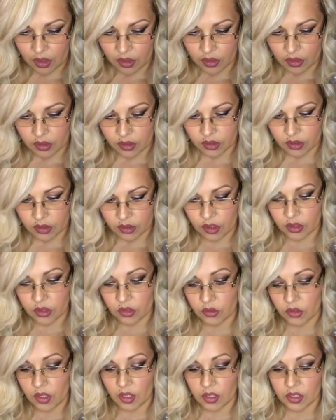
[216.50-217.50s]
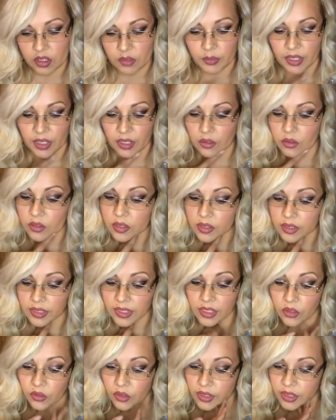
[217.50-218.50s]
It also talks about
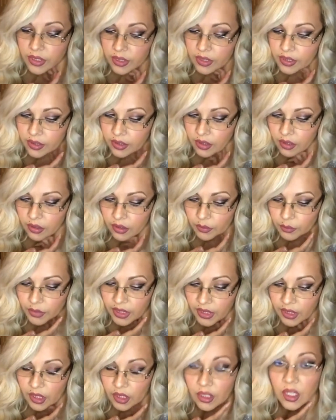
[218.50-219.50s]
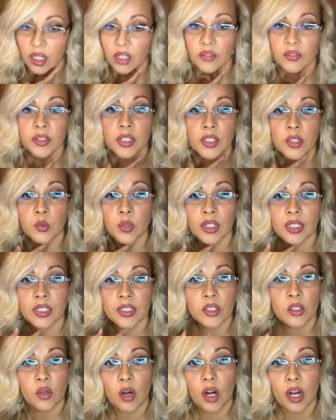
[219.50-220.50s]
secrets being uncovered, as well as
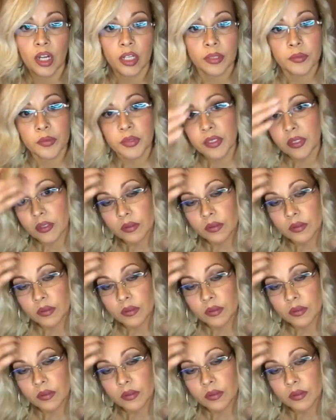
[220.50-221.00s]
crimes.